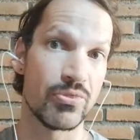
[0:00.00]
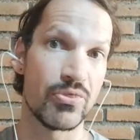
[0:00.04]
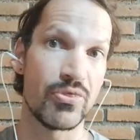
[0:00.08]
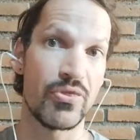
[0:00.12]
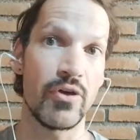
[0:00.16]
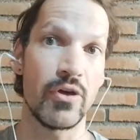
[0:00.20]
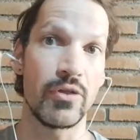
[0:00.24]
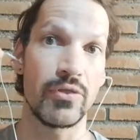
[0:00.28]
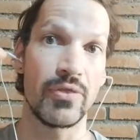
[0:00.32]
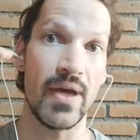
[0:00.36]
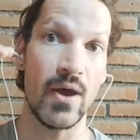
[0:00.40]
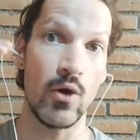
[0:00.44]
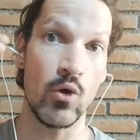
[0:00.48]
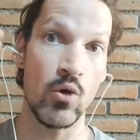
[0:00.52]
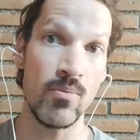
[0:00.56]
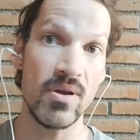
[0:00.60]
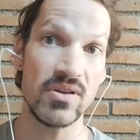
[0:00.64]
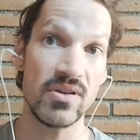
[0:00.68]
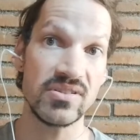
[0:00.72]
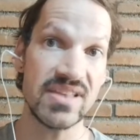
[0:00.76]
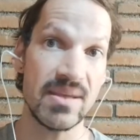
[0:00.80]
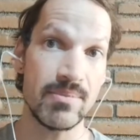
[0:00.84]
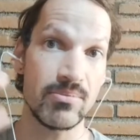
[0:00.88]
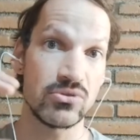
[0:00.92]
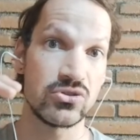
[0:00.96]
that they're
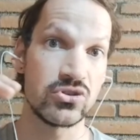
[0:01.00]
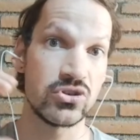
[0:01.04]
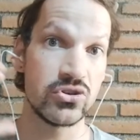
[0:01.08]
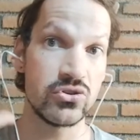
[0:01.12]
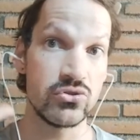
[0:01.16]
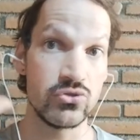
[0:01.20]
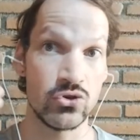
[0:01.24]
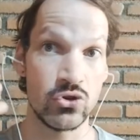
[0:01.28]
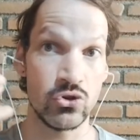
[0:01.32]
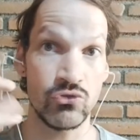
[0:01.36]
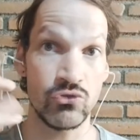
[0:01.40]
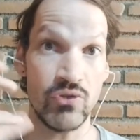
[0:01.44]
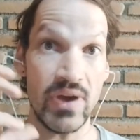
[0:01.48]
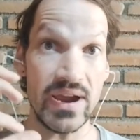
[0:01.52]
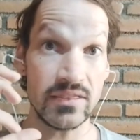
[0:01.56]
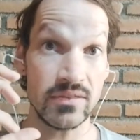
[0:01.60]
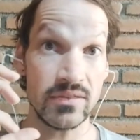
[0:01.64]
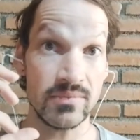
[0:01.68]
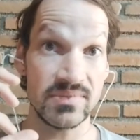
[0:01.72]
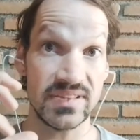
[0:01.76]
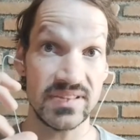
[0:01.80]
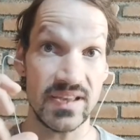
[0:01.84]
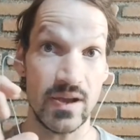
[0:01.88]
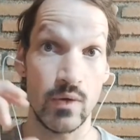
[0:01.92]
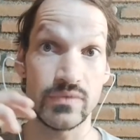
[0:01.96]
almost able to correct
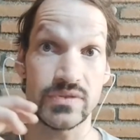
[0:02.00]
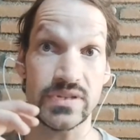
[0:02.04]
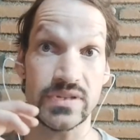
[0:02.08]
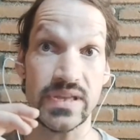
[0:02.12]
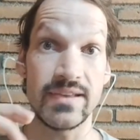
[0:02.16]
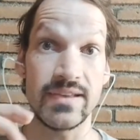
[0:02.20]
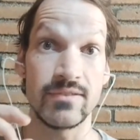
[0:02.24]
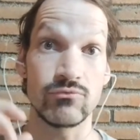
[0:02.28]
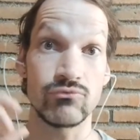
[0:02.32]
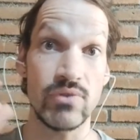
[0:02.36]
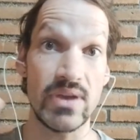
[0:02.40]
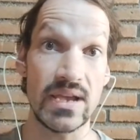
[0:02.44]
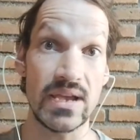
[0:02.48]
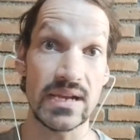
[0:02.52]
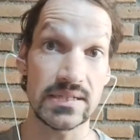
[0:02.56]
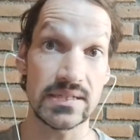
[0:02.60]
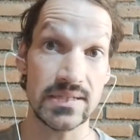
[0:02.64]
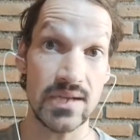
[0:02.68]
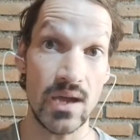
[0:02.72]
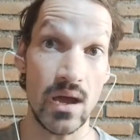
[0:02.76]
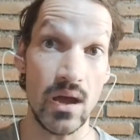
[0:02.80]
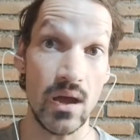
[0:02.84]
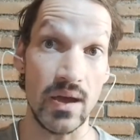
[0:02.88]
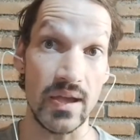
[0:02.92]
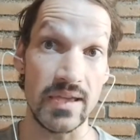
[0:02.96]
themselves in real
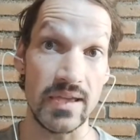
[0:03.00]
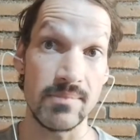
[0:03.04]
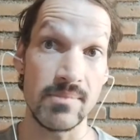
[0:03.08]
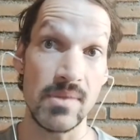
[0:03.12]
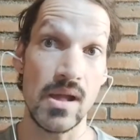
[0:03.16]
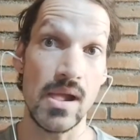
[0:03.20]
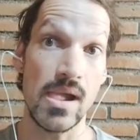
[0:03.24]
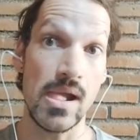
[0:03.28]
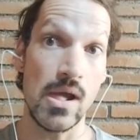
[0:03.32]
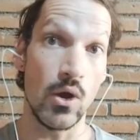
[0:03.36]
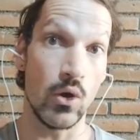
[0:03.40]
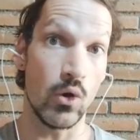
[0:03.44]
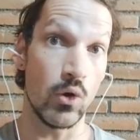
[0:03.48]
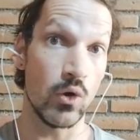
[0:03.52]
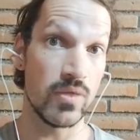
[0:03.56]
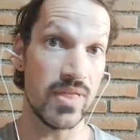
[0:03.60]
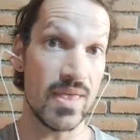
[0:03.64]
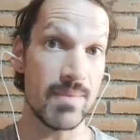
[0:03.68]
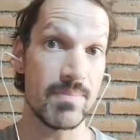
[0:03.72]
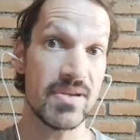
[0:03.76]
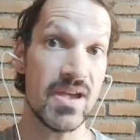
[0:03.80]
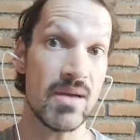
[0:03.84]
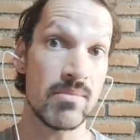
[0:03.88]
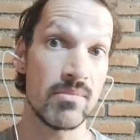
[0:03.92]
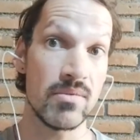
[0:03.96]
time, or
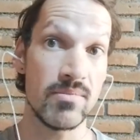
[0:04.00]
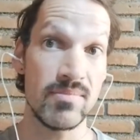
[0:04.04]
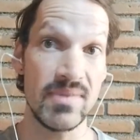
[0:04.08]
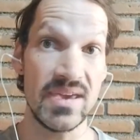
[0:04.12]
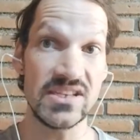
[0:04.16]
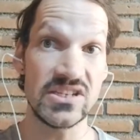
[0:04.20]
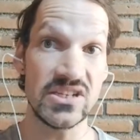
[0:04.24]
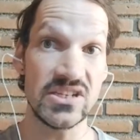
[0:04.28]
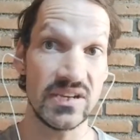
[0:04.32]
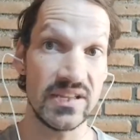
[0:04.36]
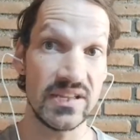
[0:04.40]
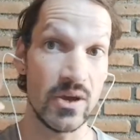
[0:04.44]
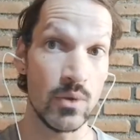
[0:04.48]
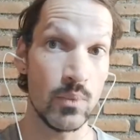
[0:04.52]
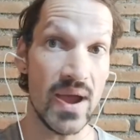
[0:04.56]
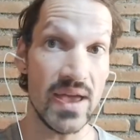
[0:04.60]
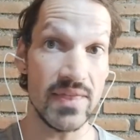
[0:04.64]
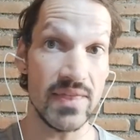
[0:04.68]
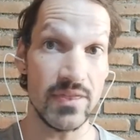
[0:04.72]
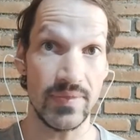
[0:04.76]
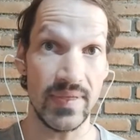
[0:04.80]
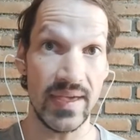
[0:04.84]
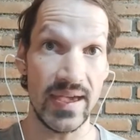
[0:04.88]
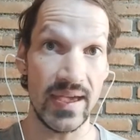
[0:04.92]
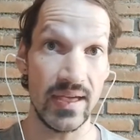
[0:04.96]
they become immediately aware
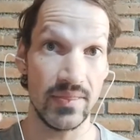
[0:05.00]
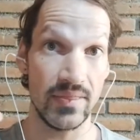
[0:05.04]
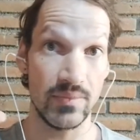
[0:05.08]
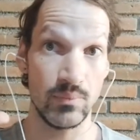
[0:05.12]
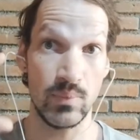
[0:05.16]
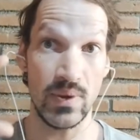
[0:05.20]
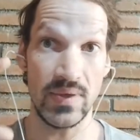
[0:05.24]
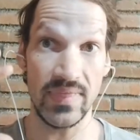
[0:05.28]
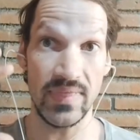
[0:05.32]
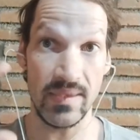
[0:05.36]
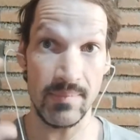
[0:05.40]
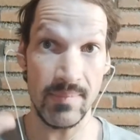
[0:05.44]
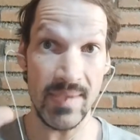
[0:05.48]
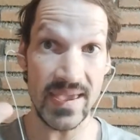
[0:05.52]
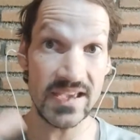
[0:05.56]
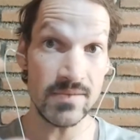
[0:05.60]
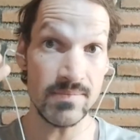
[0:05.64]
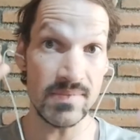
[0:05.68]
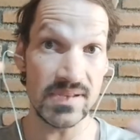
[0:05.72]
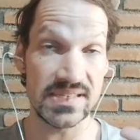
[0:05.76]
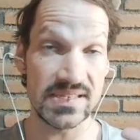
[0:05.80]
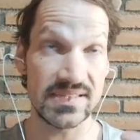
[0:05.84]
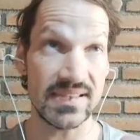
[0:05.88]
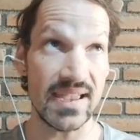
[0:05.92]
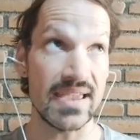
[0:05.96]
that when they make a
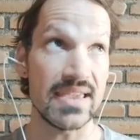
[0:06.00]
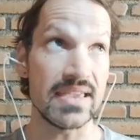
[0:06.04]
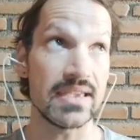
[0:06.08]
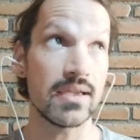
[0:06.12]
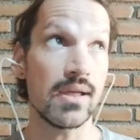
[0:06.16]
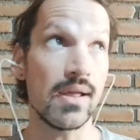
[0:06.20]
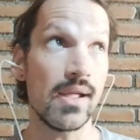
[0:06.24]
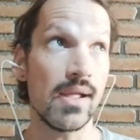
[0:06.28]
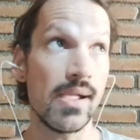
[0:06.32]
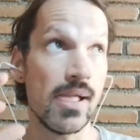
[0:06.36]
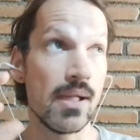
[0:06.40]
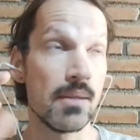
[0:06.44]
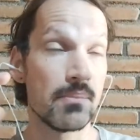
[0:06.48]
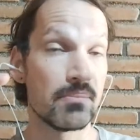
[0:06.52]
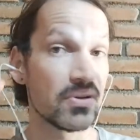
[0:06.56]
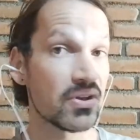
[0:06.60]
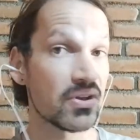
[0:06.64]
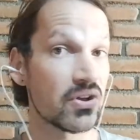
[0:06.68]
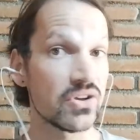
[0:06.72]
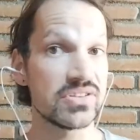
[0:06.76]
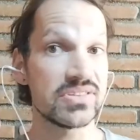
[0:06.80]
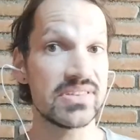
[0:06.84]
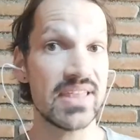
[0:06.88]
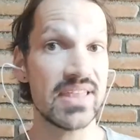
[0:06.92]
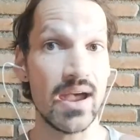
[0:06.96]
mistake,
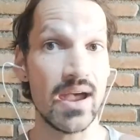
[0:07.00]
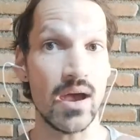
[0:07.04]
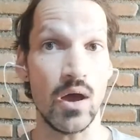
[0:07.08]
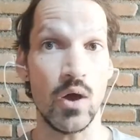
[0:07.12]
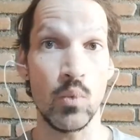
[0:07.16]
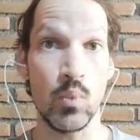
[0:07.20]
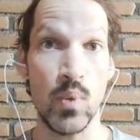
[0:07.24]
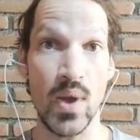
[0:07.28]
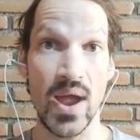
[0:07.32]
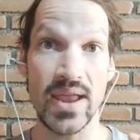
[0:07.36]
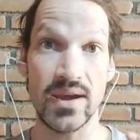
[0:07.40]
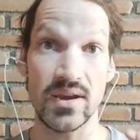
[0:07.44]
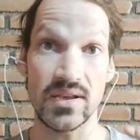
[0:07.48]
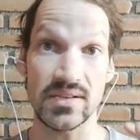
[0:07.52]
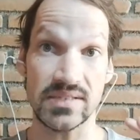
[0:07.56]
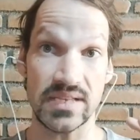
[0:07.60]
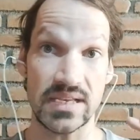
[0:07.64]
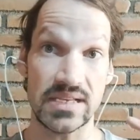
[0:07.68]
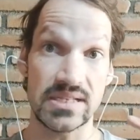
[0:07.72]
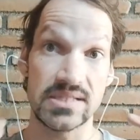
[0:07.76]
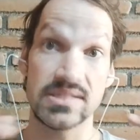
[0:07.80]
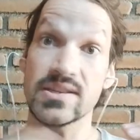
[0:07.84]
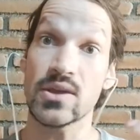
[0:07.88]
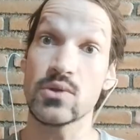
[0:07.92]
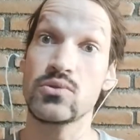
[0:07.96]
because their awareness
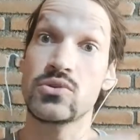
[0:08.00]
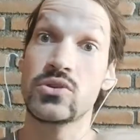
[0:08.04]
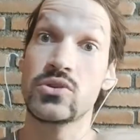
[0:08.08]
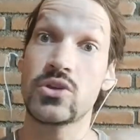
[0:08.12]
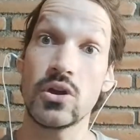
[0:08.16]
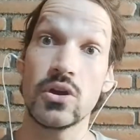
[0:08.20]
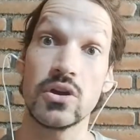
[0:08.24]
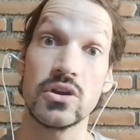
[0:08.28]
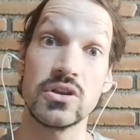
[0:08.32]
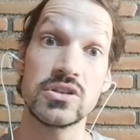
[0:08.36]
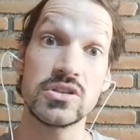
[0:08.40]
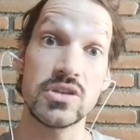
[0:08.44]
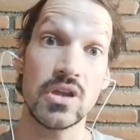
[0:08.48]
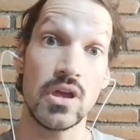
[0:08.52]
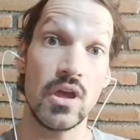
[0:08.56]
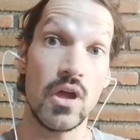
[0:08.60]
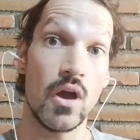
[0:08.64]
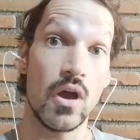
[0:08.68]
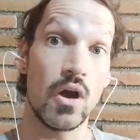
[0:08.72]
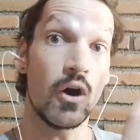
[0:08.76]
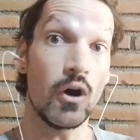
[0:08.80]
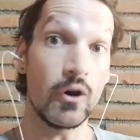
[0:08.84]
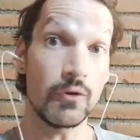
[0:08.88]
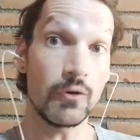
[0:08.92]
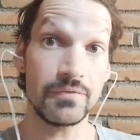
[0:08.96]
is so good
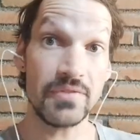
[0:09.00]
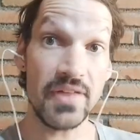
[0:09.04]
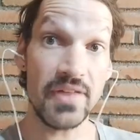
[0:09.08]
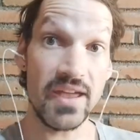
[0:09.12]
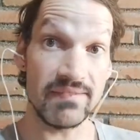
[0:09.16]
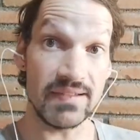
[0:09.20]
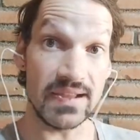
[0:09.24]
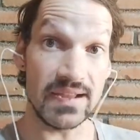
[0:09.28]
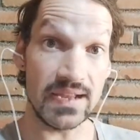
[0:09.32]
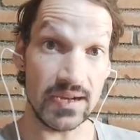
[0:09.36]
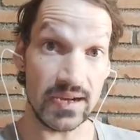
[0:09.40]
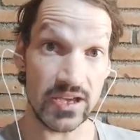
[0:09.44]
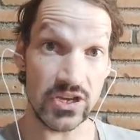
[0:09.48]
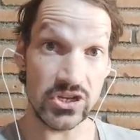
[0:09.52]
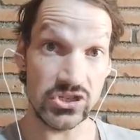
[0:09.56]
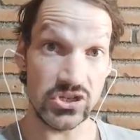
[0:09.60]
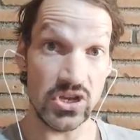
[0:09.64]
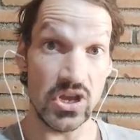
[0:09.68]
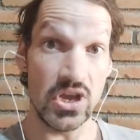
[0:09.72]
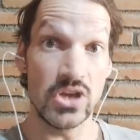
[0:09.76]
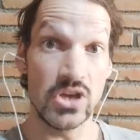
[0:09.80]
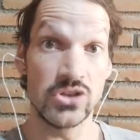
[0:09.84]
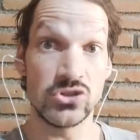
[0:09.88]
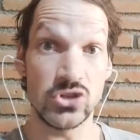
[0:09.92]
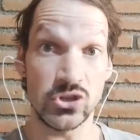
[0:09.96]
of their English
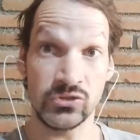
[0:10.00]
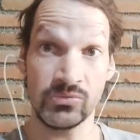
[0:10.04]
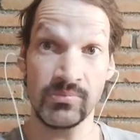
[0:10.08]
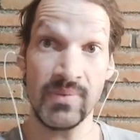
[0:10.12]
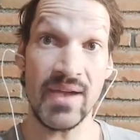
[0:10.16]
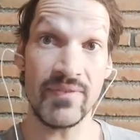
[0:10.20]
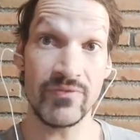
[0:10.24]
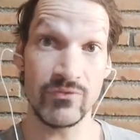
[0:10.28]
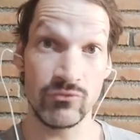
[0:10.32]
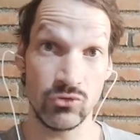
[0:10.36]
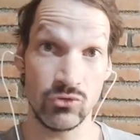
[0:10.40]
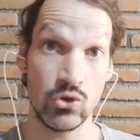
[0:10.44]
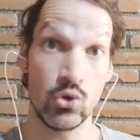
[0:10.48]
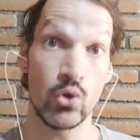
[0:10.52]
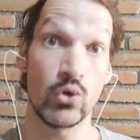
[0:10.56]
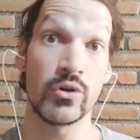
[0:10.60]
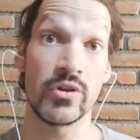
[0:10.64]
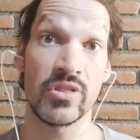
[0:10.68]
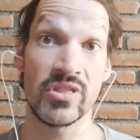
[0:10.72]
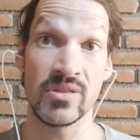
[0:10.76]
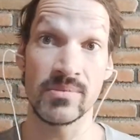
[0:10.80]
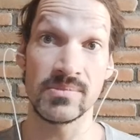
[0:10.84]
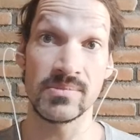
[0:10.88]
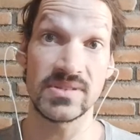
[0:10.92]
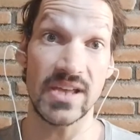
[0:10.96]
just from having
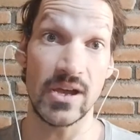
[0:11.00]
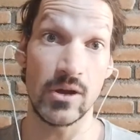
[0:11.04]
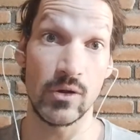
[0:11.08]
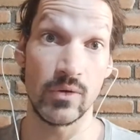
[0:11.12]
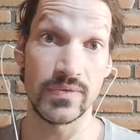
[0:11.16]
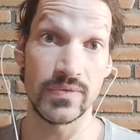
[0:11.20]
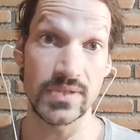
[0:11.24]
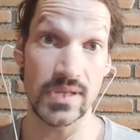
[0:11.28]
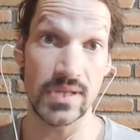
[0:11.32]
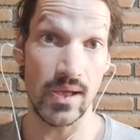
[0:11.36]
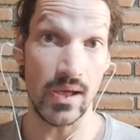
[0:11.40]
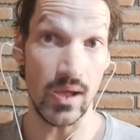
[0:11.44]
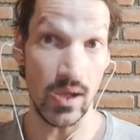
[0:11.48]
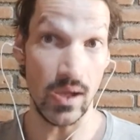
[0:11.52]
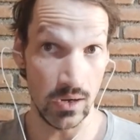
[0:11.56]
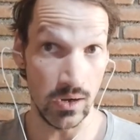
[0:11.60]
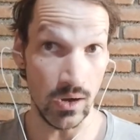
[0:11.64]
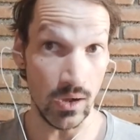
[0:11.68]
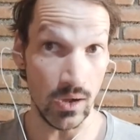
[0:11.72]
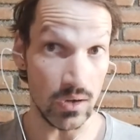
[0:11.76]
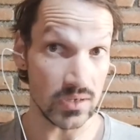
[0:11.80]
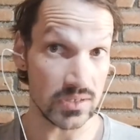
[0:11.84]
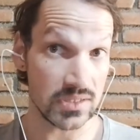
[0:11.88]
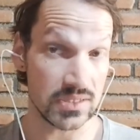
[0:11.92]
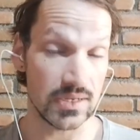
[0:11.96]
recorded themselves a
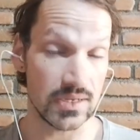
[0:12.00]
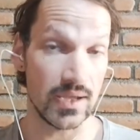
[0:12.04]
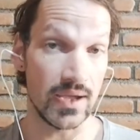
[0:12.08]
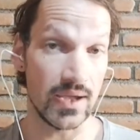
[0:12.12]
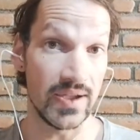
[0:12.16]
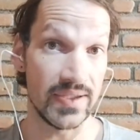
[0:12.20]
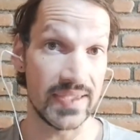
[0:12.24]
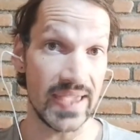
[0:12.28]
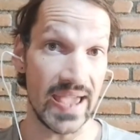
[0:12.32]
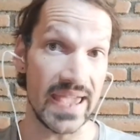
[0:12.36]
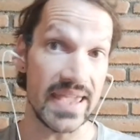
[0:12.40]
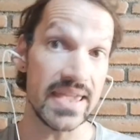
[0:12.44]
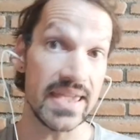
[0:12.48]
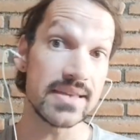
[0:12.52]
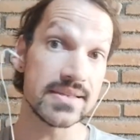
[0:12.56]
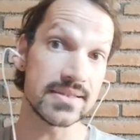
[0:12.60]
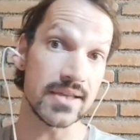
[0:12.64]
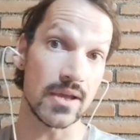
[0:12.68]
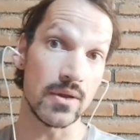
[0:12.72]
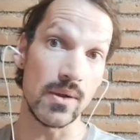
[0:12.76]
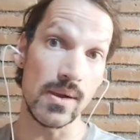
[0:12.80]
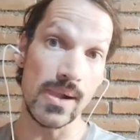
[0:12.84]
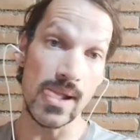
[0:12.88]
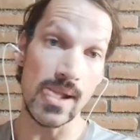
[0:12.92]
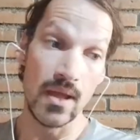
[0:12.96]
lot. Okay,
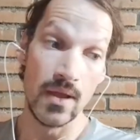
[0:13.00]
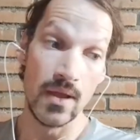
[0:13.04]
so